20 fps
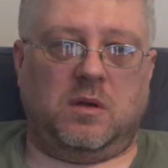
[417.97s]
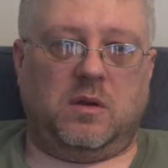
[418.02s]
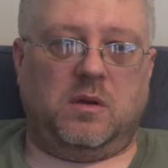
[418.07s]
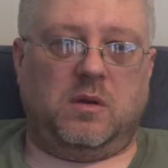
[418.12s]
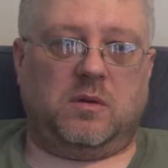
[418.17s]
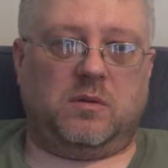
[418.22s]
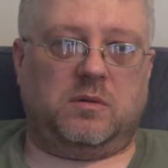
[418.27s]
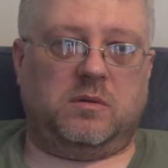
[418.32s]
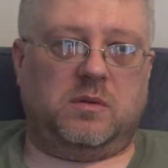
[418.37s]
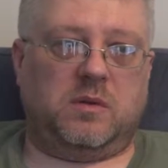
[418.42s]

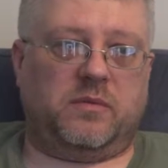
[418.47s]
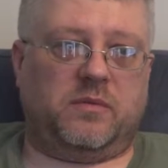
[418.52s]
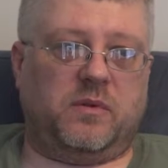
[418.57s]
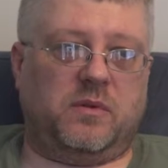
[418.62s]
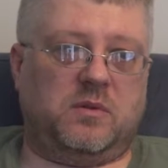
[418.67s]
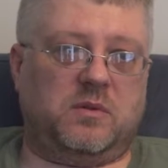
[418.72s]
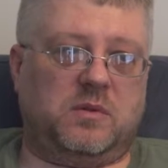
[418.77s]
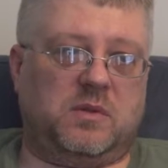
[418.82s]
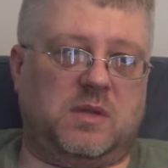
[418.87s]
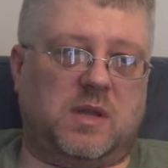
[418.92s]

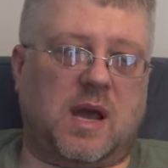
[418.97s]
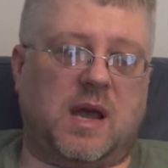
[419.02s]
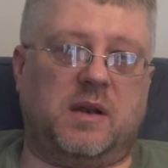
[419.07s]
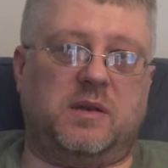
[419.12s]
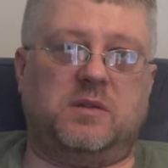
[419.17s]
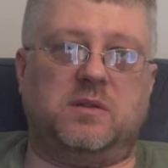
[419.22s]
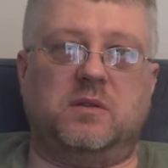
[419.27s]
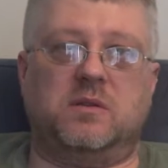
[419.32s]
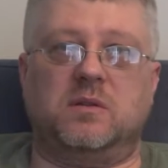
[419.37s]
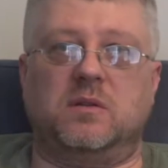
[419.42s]

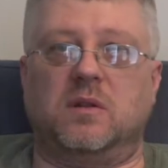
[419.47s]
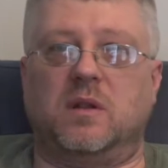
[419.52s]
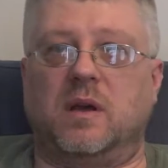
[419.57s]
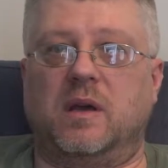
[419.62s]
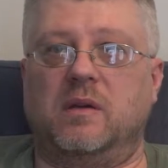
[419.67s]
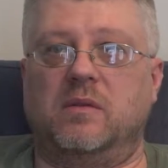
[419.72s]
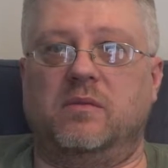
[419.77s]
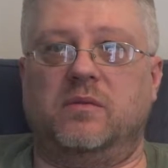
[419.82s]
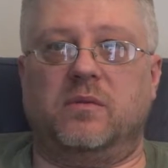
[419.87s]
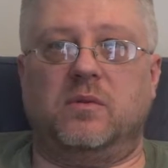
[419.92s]
statuses in
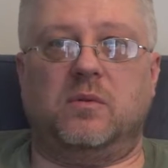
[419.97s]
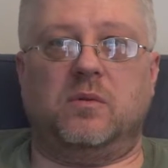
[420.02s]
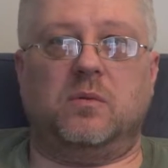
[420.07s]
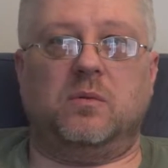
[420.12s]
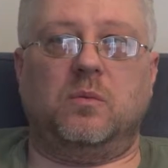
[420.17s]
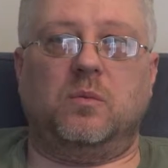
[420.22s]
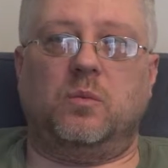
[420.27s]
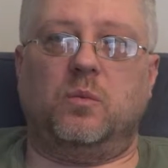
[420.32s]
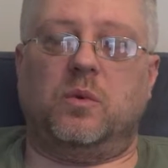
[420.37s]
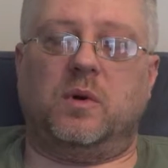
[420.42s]
life or
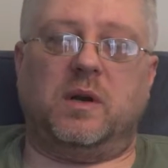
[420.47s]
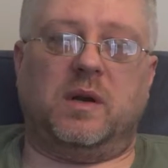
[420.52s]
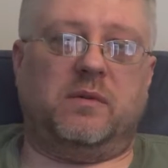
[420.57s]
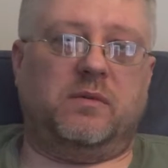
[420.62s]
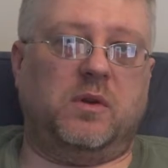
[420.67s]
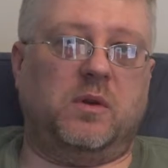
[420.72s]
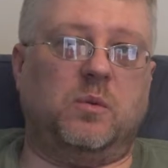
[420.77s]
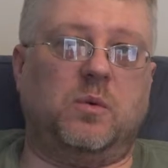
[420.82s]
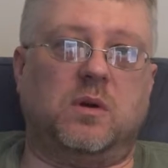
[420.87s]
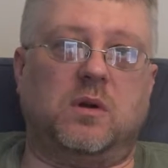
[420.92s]

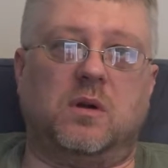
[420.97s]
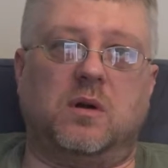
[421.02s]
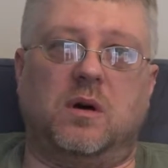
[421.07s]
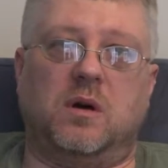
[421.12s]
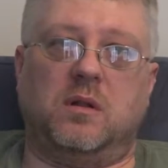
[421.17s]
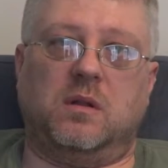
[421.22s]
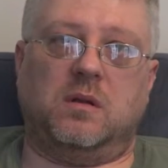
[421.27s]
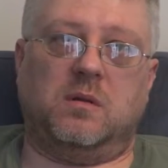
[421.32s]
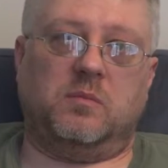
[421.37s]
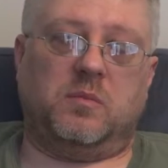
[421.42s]
whatever you want to
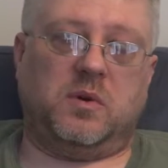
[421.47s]
call it,